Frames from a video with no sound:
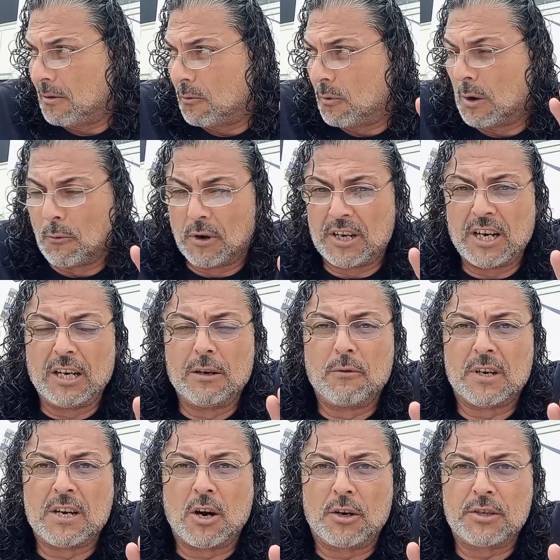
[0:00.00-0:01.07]
when we're dealing
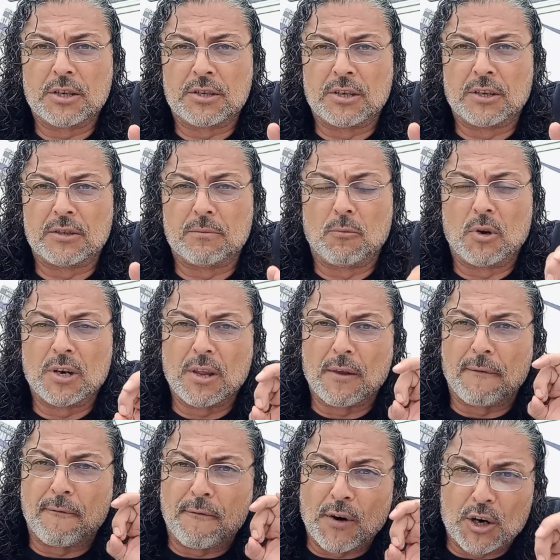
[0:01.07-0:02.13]
with narcissism, one of the
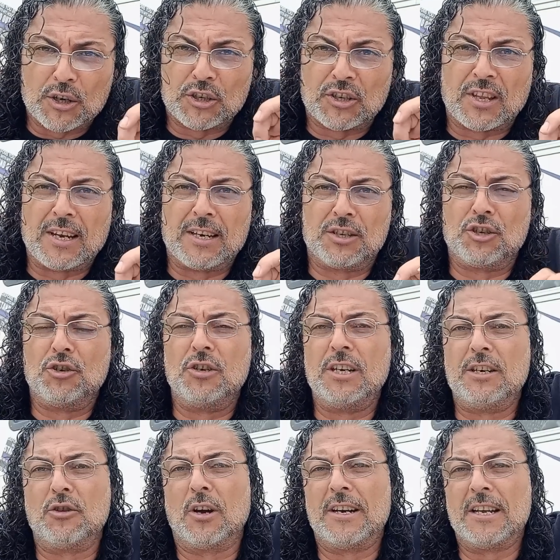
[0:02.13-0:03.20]
first things you
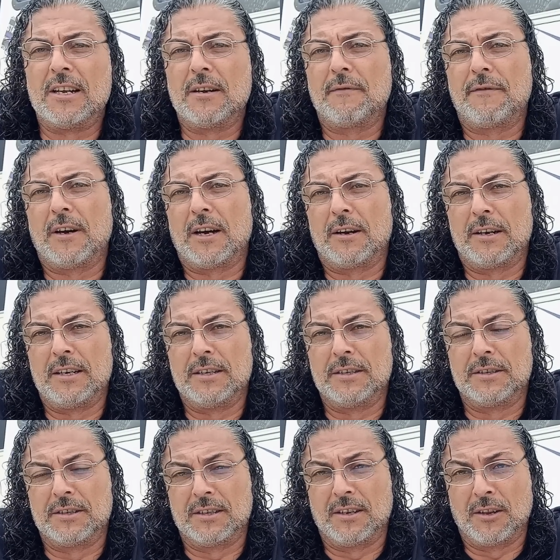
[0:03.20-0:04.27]
need to identify
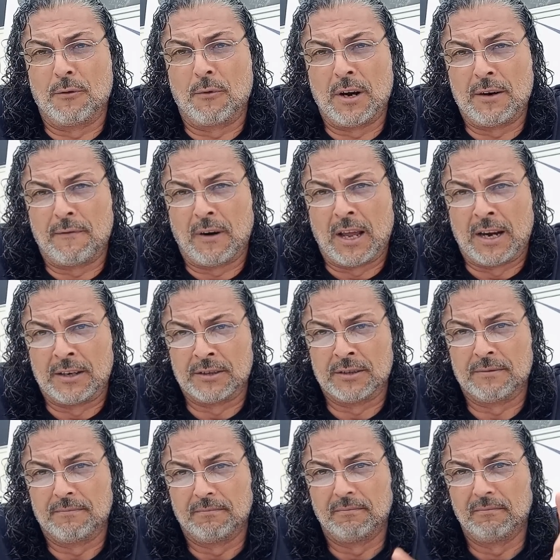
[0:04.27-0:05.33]
is the red flags.
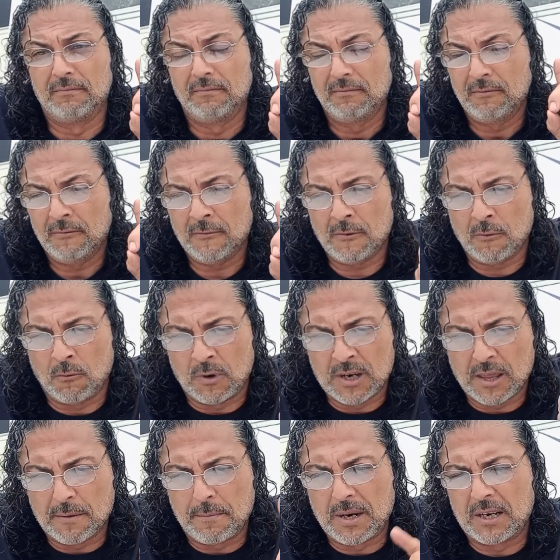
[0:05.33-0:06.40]
One
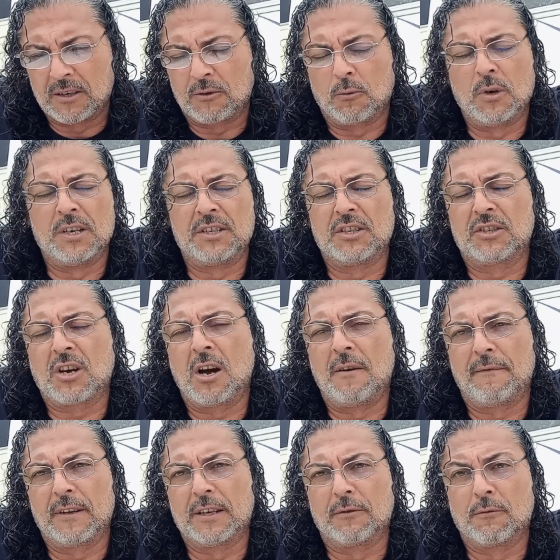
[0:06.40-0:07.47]
of the biggest ones is
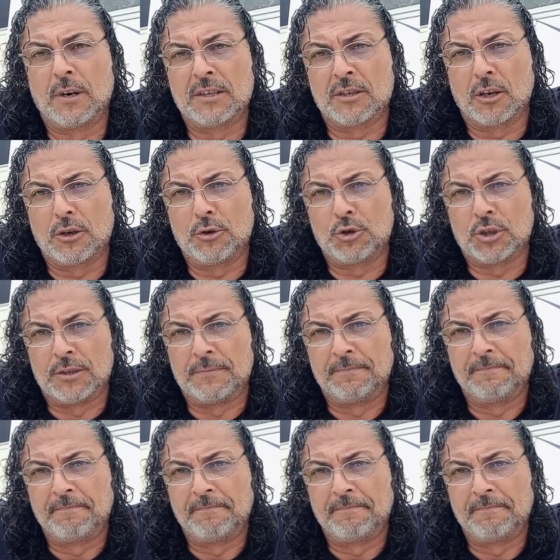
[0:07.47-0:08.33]
conflict resolution.